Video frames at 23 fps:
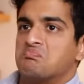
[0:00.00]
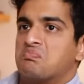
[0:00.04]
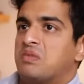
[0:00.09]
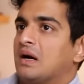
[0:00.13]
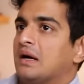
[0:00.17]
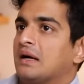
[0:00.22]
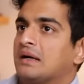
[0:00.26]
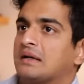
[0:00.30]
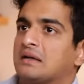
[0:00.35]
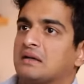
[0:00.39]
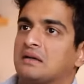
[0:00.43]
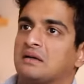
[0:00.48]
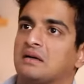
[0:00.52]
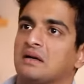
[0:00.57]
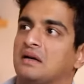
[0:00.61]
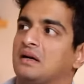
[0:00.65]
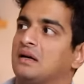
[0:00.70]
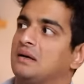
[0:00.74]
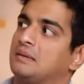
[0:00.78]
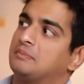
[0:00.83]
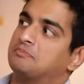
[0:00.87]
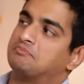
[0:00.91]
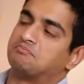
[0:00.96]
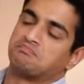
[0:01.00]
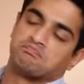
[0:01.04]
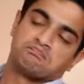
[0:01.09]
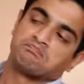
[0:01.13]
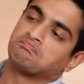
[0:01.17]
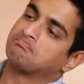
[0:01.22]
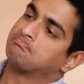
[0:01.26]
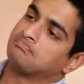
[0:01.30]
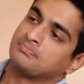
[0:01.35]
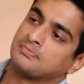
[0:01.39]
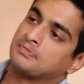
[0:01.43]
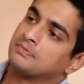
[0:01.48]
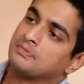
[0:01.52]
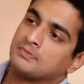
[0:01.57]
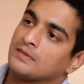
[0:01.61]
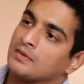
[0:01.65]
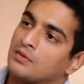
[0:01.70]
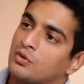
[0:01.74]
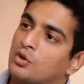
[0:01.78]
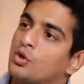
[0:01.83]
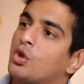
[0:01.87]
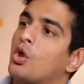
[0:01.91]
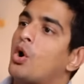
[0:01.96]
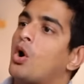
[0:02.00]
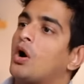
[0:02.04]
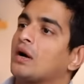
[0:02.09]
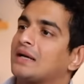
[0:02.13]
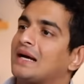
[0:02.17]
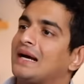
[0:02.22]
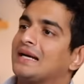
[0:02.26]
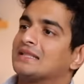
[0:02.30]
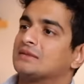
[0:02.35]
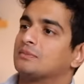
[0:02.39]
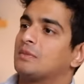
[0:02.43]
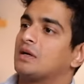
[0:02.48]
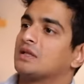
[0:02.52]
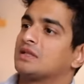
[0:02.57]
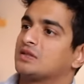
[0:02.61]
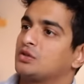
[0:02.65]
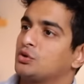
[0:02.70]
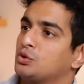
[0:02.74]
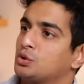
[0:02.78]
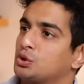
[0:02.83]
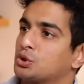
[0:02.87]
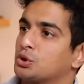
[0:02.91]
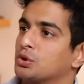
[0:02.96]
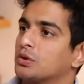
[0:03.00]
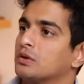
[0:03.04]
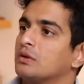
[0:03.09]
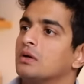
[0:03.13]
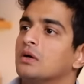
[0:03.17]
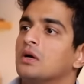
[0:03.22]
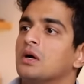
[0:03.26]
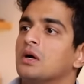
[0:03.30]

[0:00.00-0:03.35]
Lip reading: But not as much as you should.